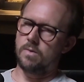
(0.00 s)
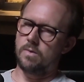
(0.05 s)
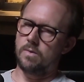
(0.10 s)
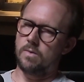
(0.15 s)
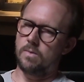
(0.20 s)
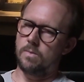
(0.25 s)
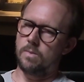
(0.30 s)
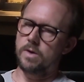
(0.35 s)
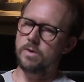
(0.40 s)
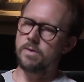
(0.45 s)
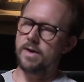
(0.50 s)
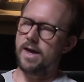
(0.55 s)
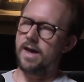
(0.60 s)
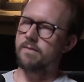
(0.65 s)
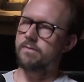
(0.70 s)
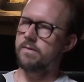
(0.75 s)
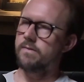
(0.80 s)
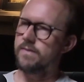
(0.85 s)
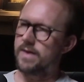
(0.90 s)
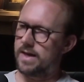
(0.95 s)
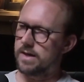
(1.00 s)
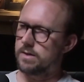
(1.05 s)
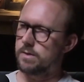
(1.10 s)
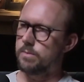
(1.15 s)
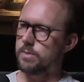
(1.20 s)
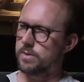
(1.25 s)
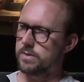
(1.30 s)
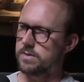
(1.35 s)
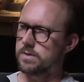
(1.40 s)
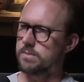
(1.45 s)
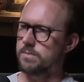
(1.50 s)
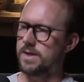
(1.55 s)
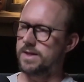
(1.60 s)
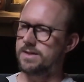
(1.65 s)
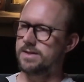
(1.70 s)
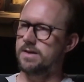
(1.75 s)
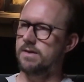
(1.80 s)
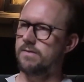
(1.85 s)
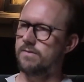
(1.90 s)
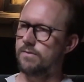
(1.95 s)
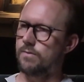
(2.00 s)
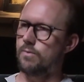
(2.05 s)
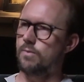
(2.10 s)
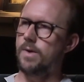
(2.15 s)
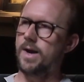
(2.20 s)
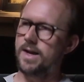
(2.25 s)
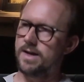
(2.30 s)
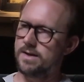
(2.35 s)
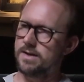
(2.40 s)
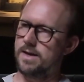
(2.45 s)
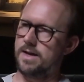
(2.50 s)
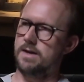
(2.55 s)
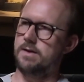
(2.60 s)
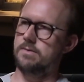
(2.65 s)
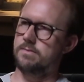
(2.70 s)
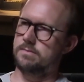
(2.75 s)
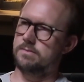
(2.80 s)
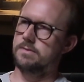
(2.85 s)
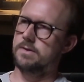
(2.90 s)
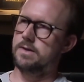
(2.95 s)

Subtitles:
what do I have available to myself right now?